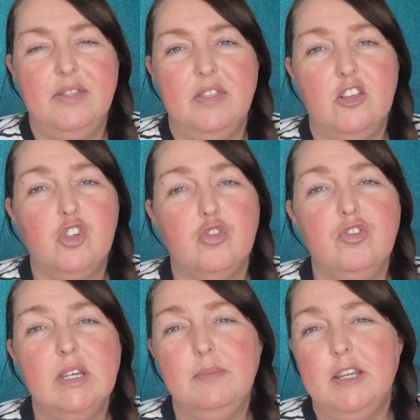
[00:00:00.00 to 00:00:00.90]
and the
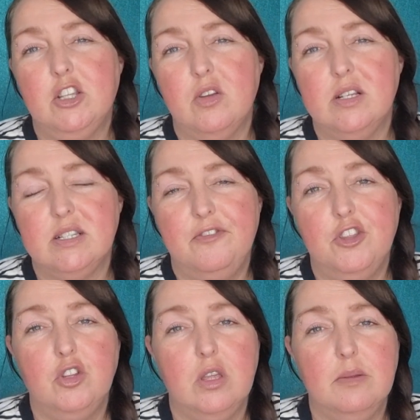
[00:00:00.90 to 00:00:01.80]
show really made out as
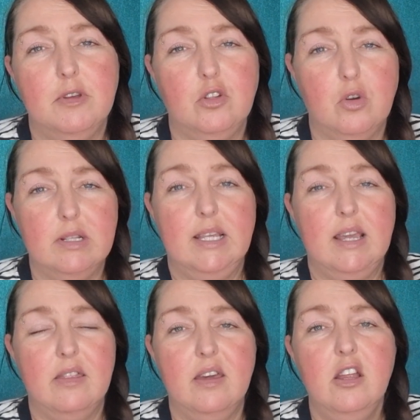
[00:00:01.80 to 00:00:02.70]
if the two of them had got
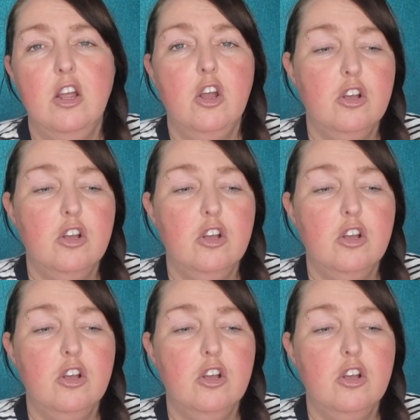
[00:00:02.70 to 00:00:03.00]
together.